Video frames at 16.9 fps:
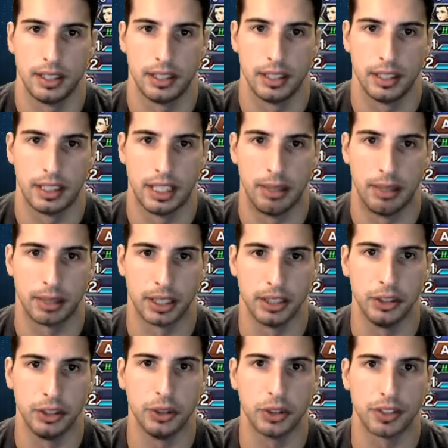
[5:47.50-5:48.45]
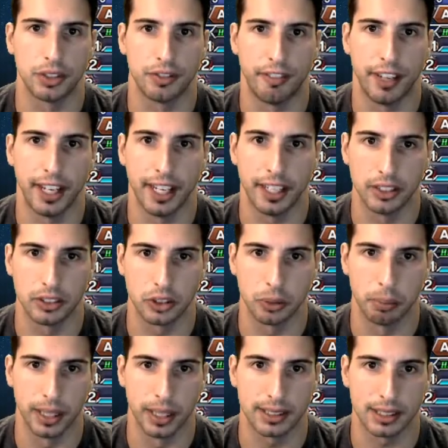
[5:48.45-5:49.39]
I'm gonna use Vayne to
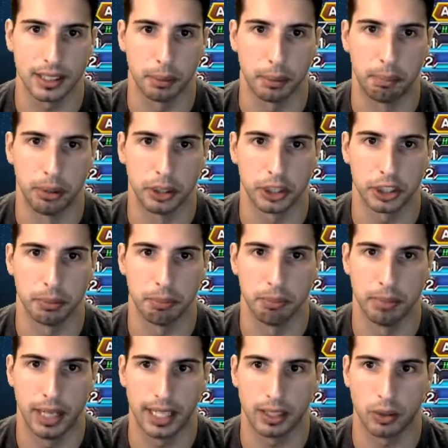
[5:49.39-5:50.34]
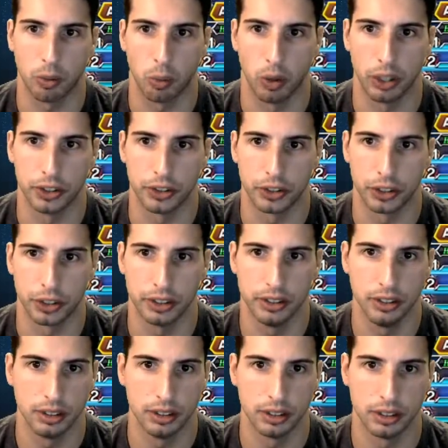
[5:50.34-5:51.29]
basically push him back one turn.
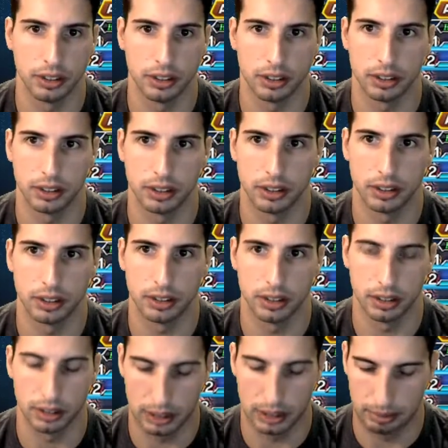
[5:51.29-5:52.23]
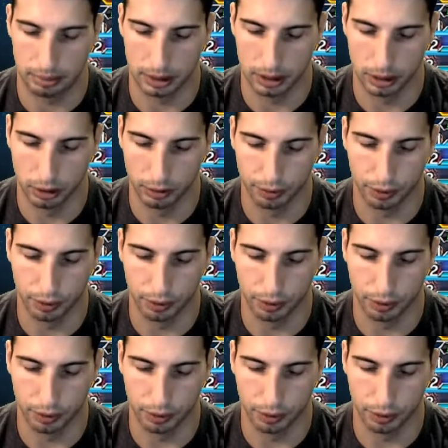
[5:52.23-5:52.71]
I'm going to go for a